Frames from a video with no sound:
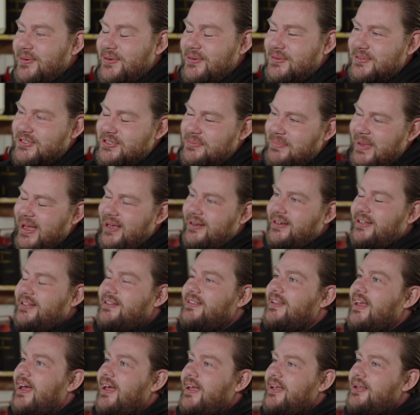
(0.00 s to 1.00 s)
it was a
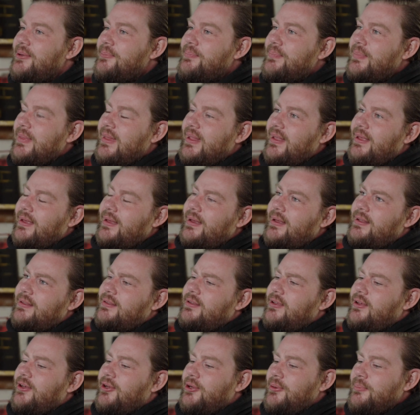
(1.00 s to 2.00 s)
mountain day,
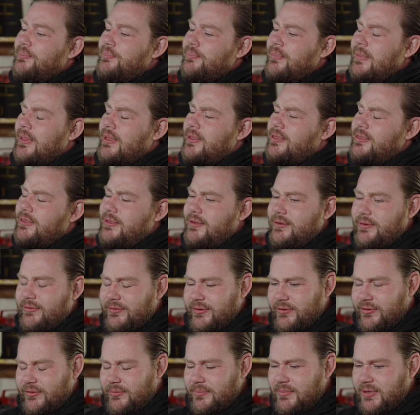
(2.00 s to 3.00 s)
and I think you
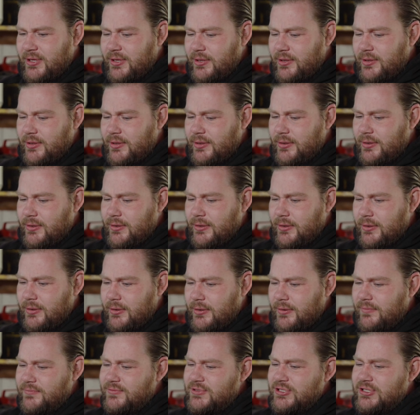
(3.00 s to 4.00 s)
said to me,
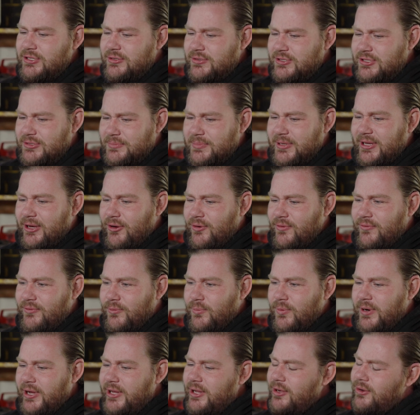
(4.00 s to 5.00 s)
obviously I was a bit
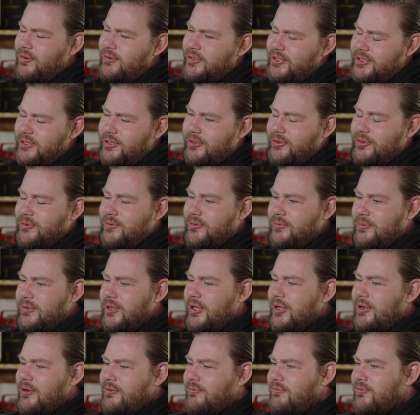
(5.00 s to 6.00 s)
overweight. Oh,
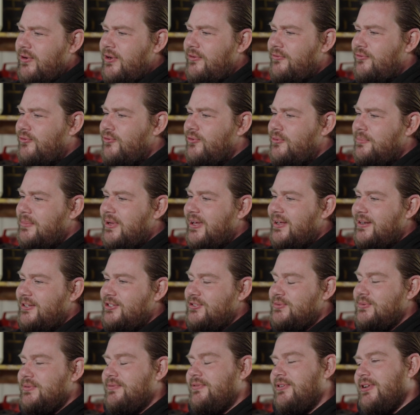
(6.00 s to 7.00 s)
ride through the
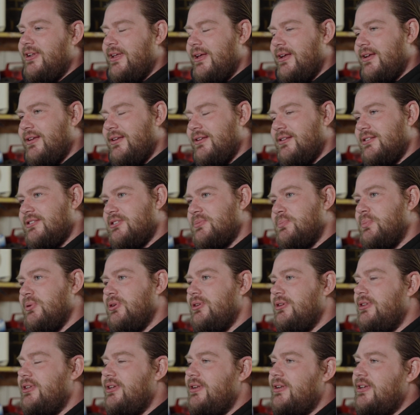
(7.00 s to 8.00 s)
mountains with your leggings, but
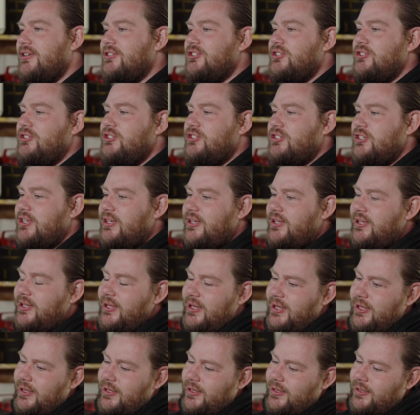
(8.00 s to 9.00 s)
you didn't actually say,
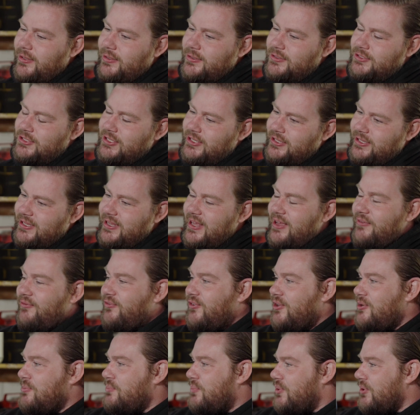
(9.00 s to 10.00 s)
take the
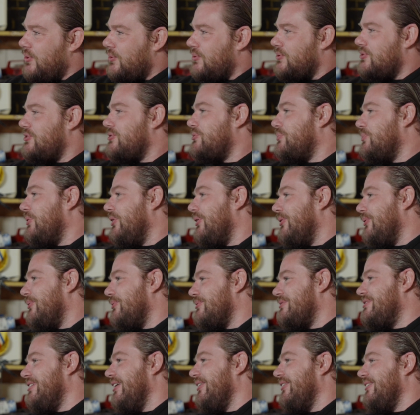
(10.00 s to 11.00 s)
caffeine pills as
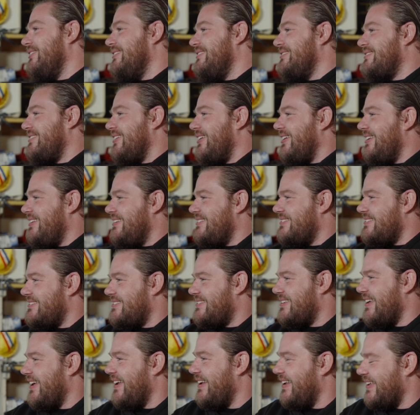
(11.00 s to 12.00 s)
well. So I decided
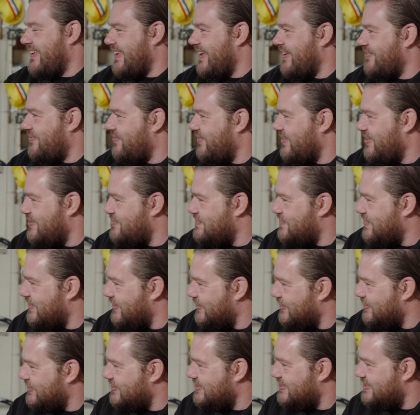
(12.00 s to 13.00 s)
to take the caffeine
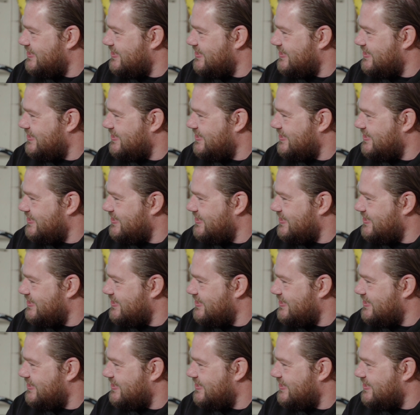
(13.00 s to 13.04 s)
pills.